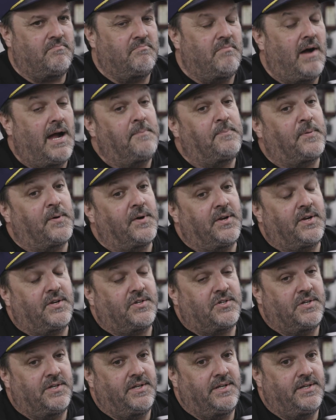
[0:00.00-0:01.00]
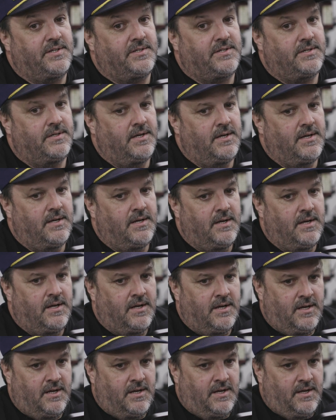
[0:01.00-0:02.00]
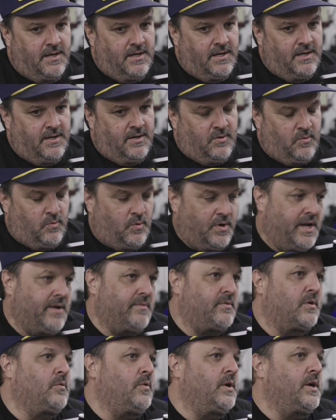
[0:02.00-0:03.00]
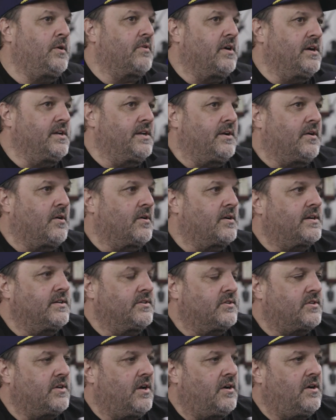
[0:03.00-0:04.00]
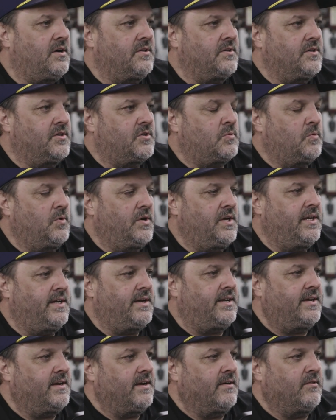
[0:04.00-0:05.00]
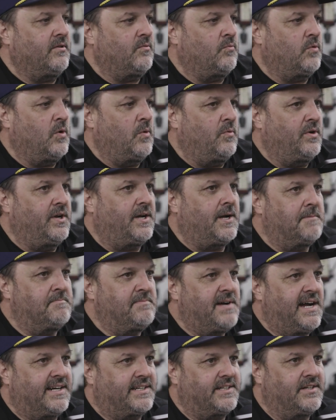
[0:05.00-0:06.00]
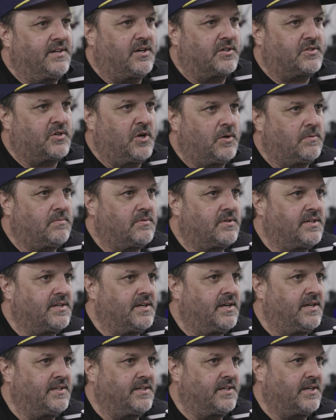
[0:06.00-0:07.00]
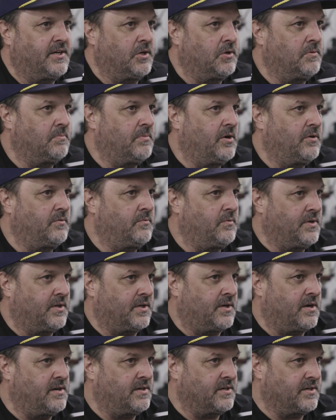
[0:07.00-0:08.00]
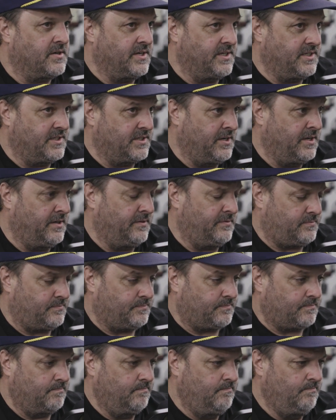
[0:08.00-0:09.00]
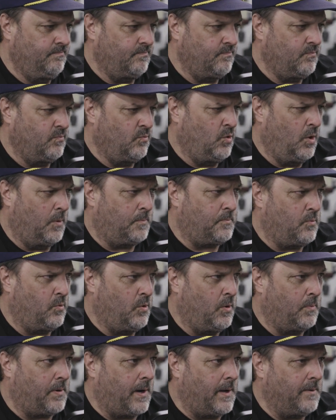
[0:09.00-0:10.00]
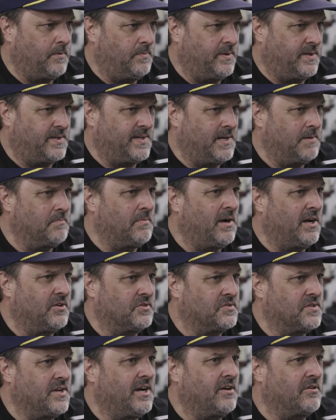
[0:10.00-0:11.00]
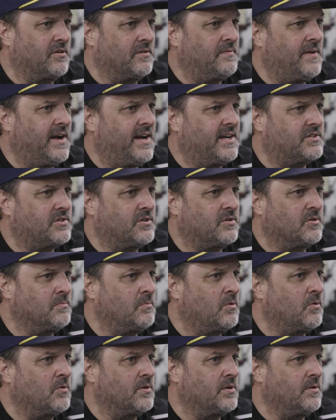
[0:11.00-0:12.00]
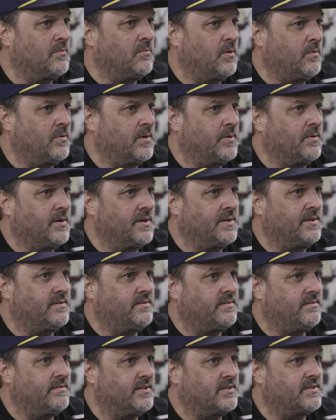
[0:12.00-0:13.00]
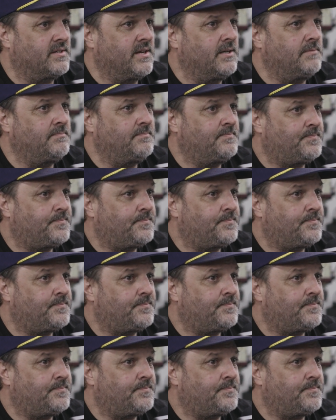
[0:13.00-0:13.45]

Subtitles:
My prediction is whatever we run at Arkansas this week, when we come back in October in hunt and kill mode with the concrete stuff, we'll probably be 10 miles an hour faster or more than what we run this time.